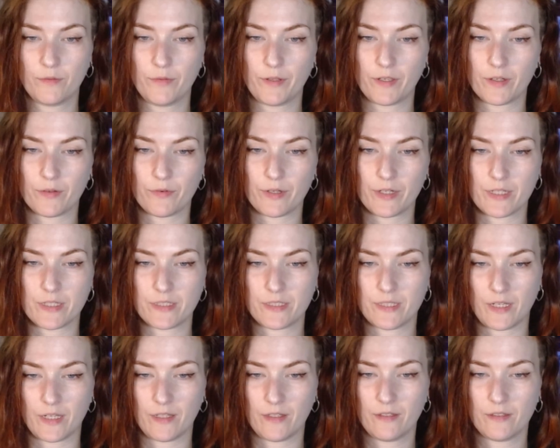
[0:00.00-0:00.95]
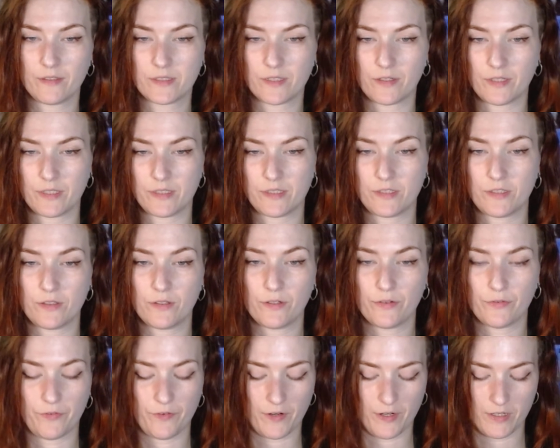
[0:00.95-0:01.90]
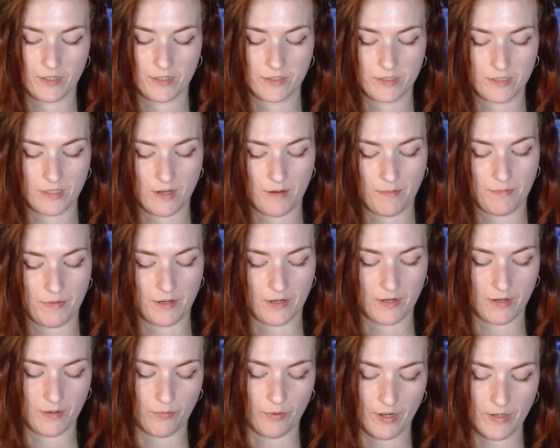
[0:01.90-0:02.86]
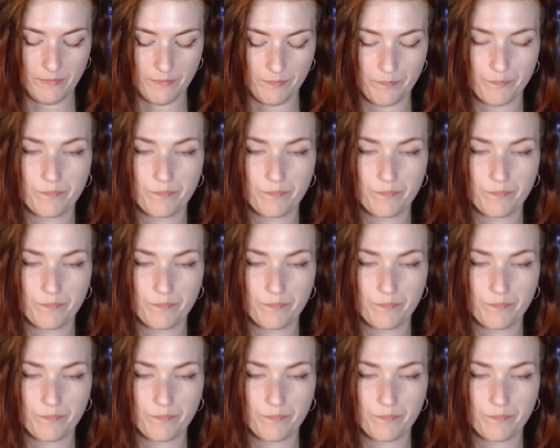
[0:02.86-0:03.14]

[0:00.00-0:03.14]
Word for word: we can already see. So this is universe number one.